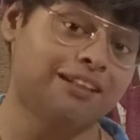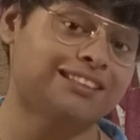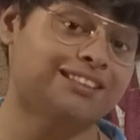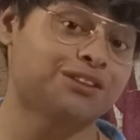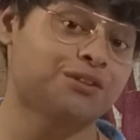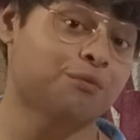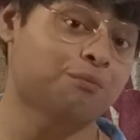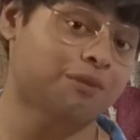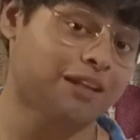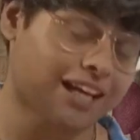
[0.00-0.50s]

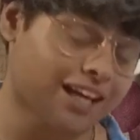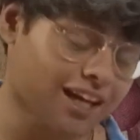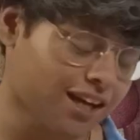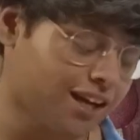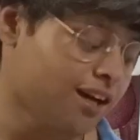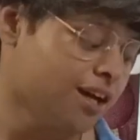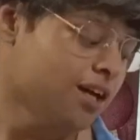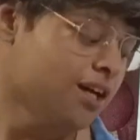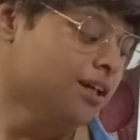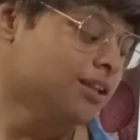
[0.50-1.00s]
means to
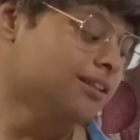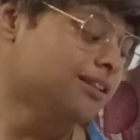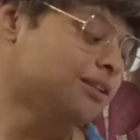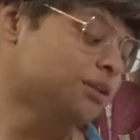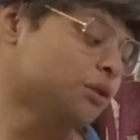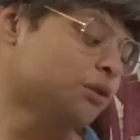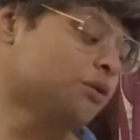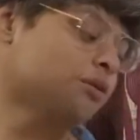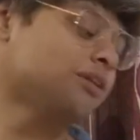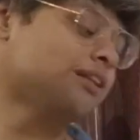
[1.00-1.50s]
bring.
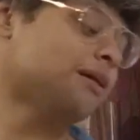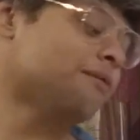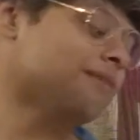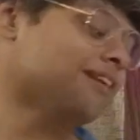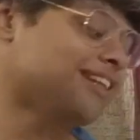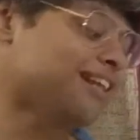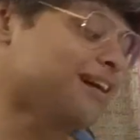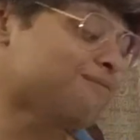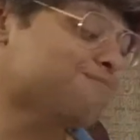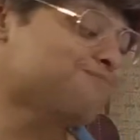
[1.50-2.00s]
So the
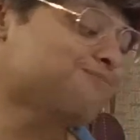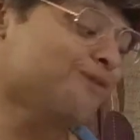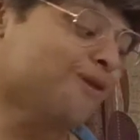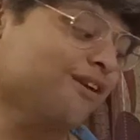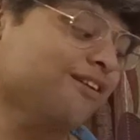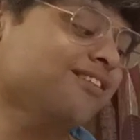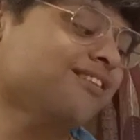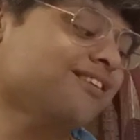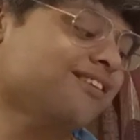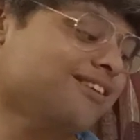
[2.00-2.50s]
mother
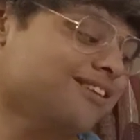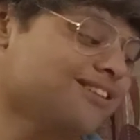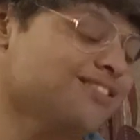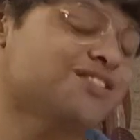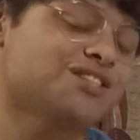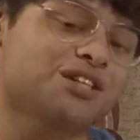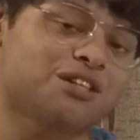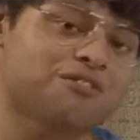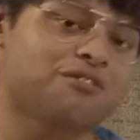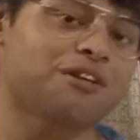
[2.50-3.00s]
brought her
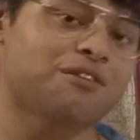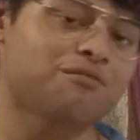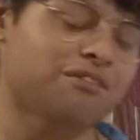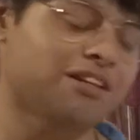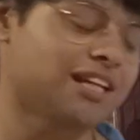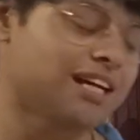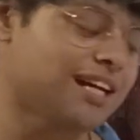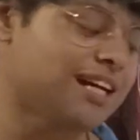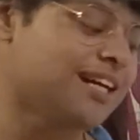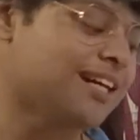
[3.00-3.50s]
children
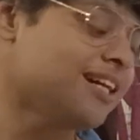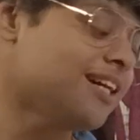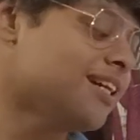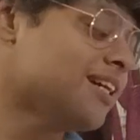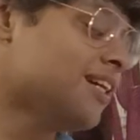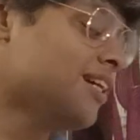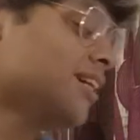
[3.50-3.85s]
with her.